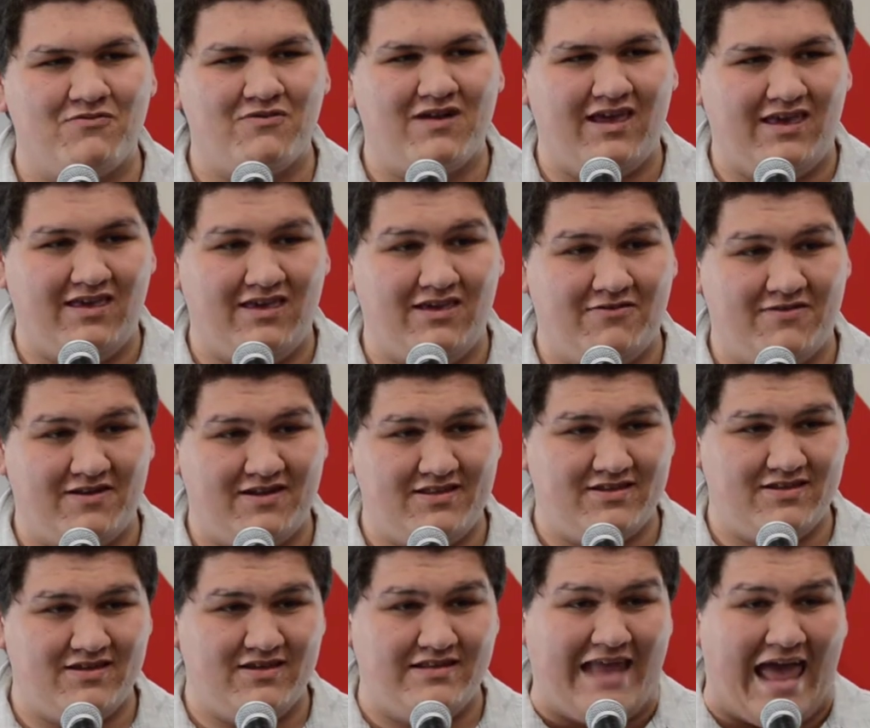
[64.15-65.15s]
when I hear
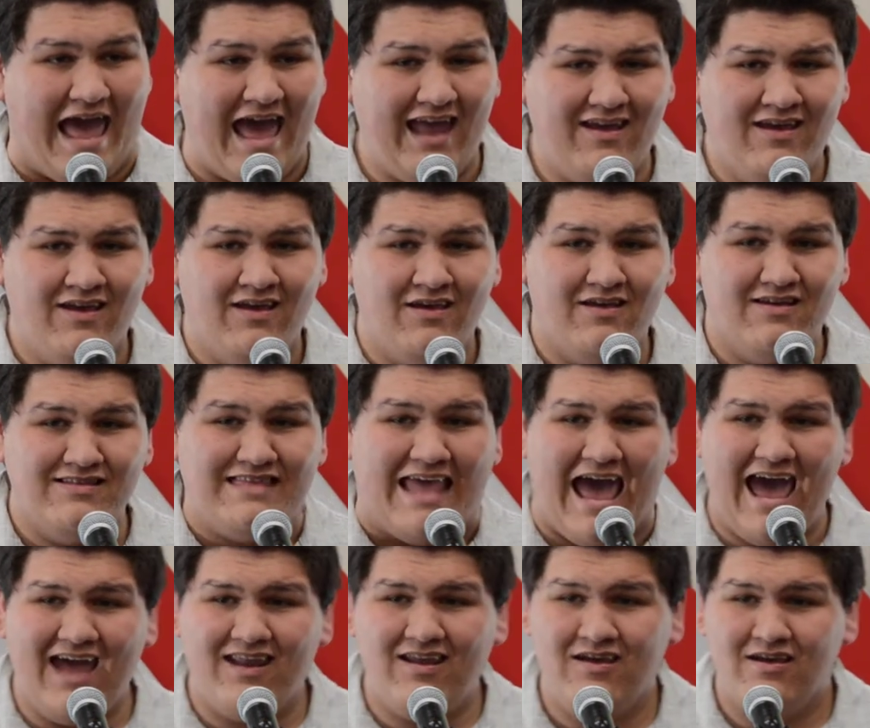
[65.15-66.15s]
it. Dad,
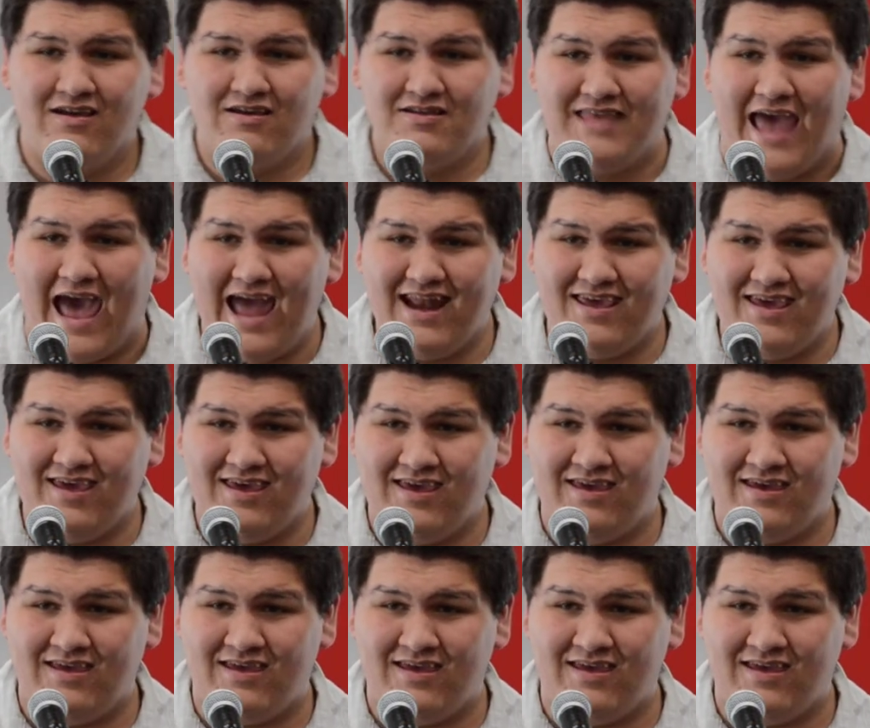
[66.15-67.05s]
Dad, Daddy!